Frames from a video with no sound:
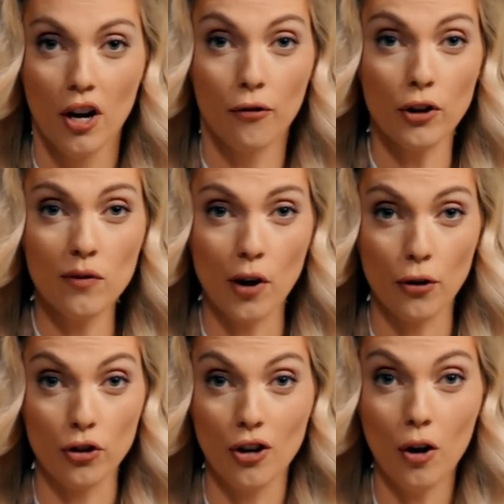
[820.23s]
First of all,
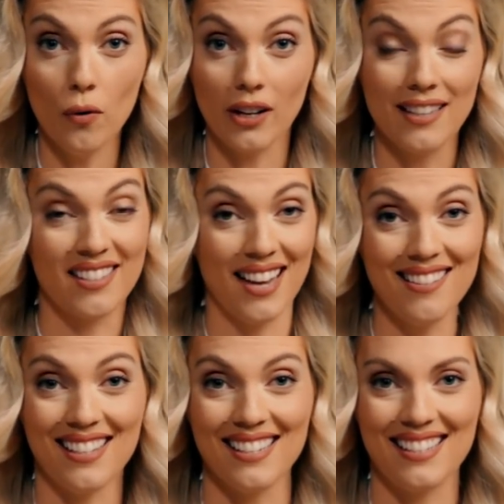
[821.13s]
there's no
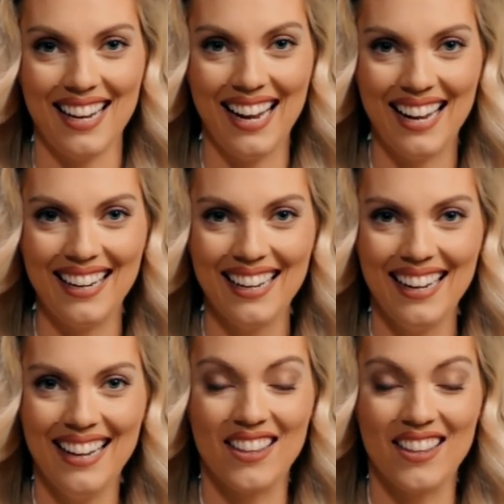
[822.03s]
consensus in